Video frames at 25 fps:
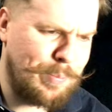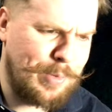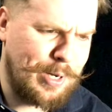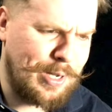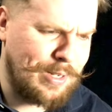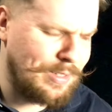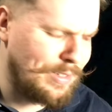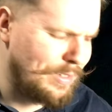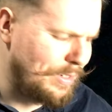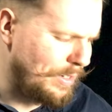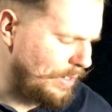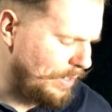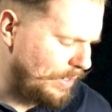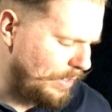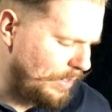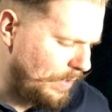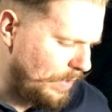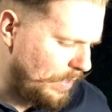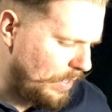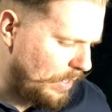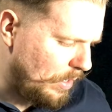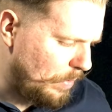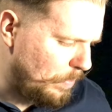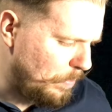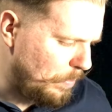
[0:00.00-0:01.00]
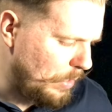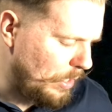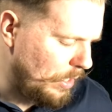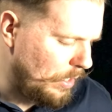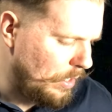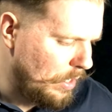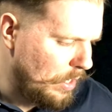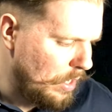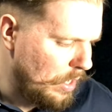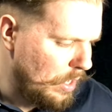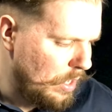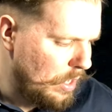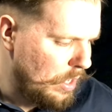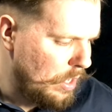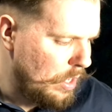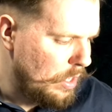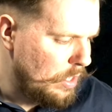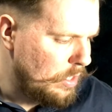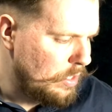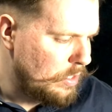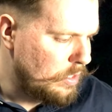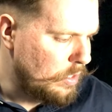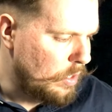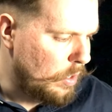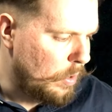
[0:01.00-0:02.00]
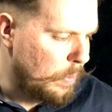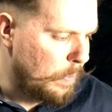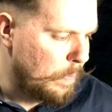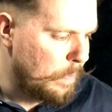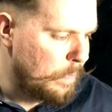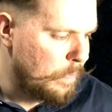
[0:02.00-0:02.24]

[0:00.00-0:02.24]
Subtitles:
musk. Are you kidding me? So,